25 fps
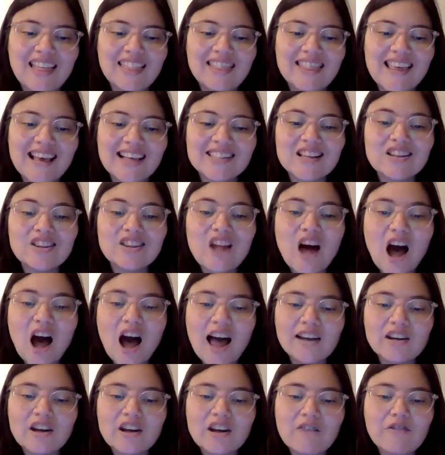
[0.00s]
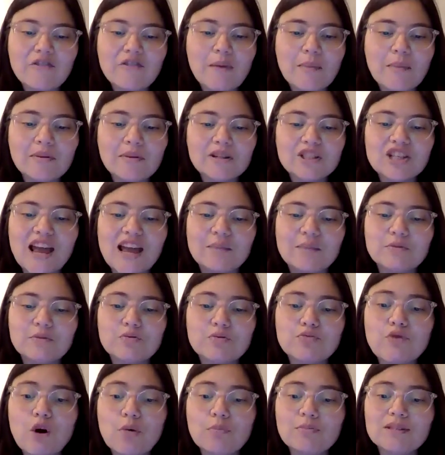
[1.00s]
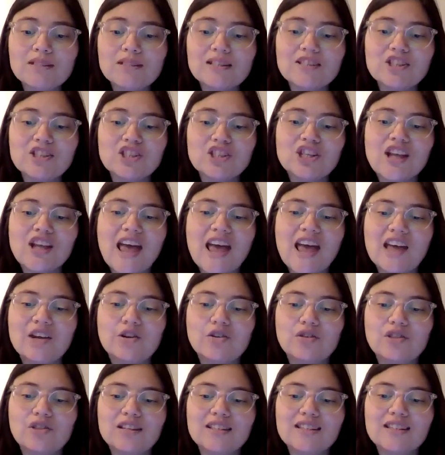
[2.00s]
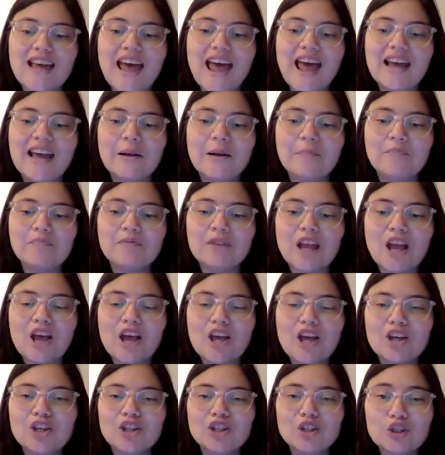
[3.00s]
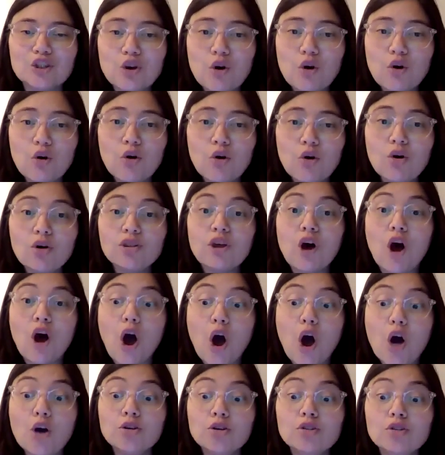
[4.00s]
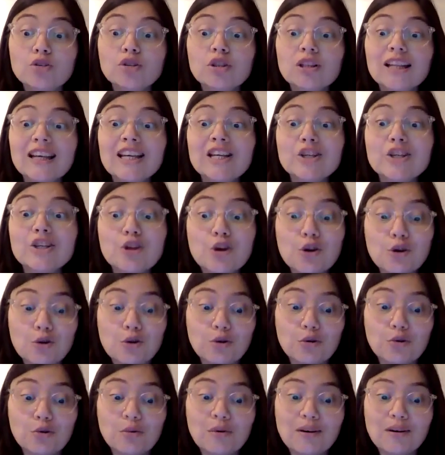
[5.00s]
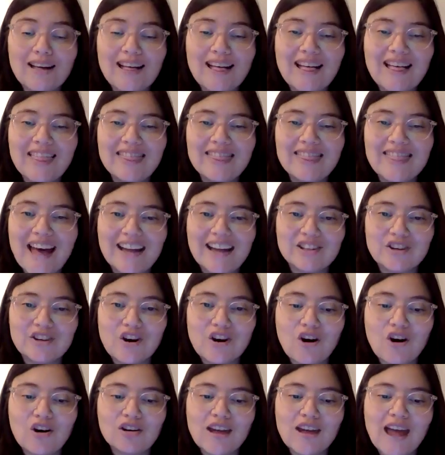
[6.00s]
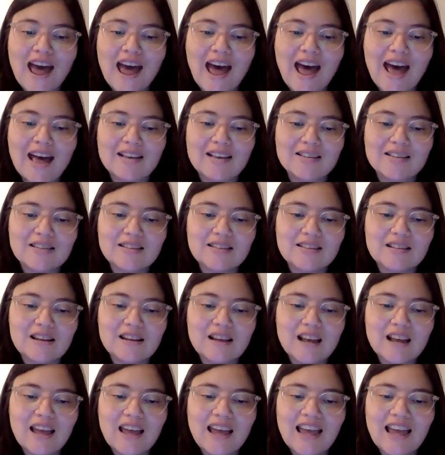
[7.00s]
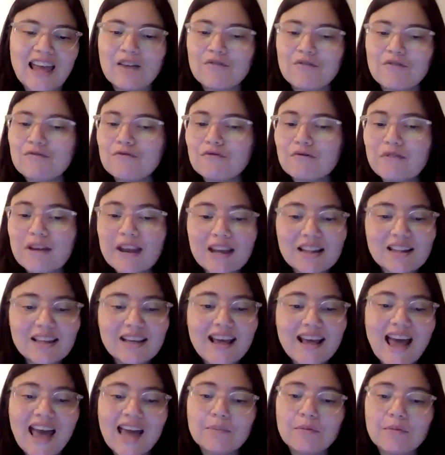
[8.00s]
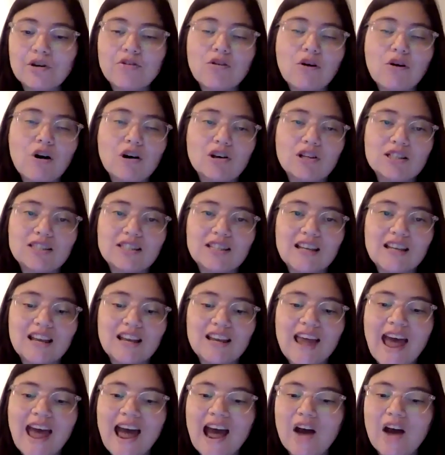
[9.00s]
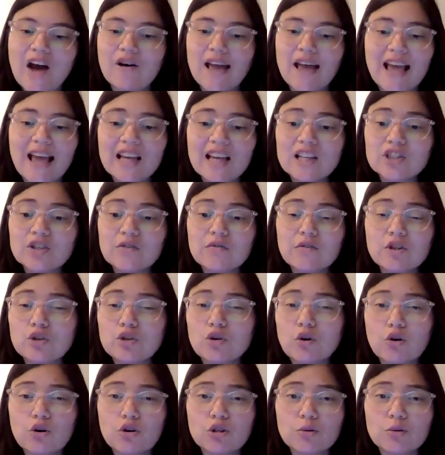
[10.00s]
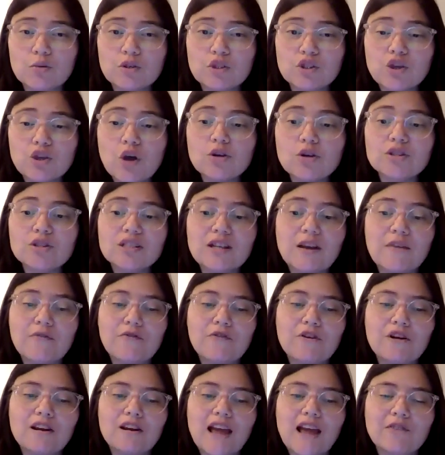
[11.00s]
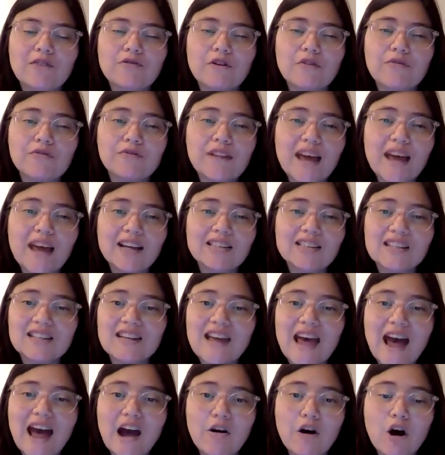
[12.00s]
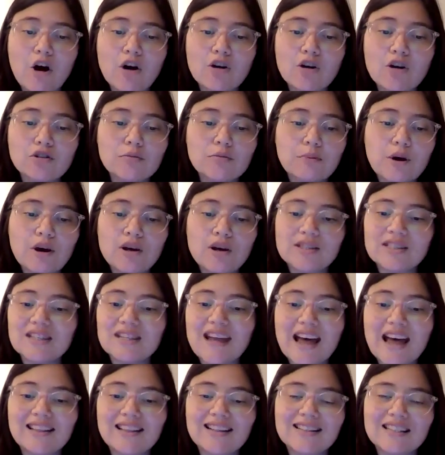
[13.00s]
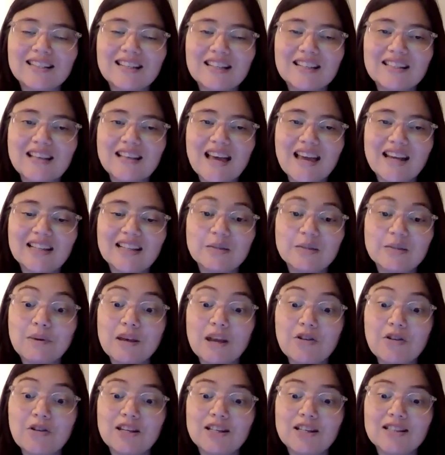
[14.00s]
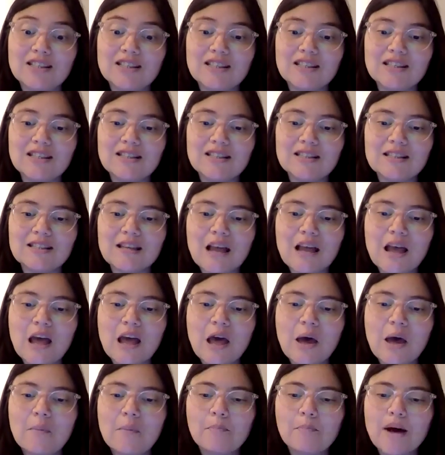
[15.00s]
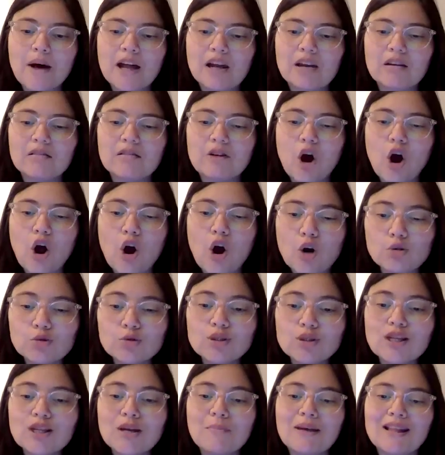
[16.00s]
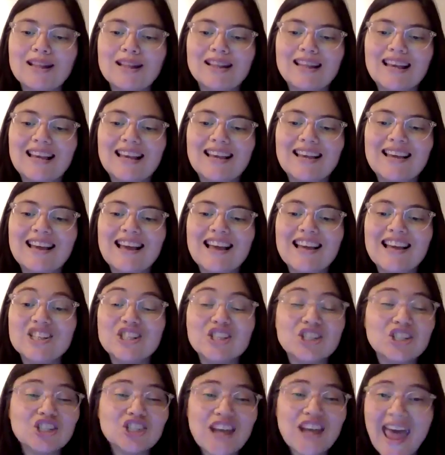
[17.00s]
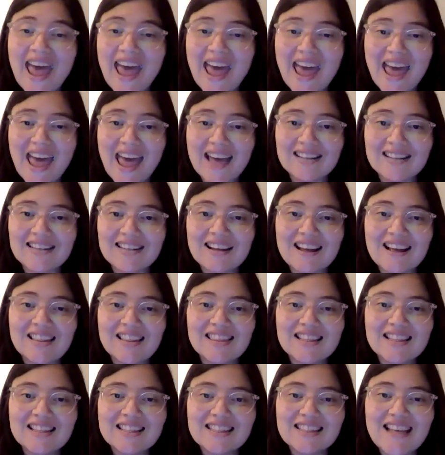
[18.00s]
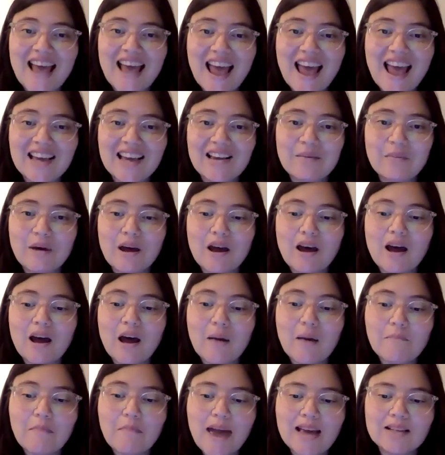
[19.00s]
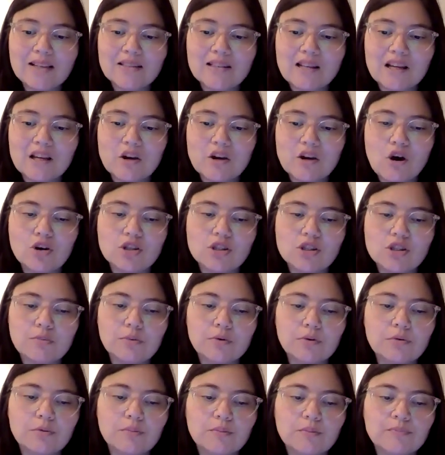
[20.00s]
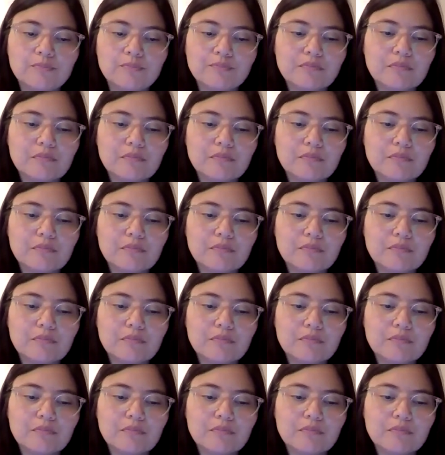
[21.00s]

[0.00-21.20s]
There's a line I remember James Robson shared on the day. You're the only you that God has. It really came across in how each of the talks was so different and reflected our own personalities and experiences, but ultimately shared the same amazing gospel.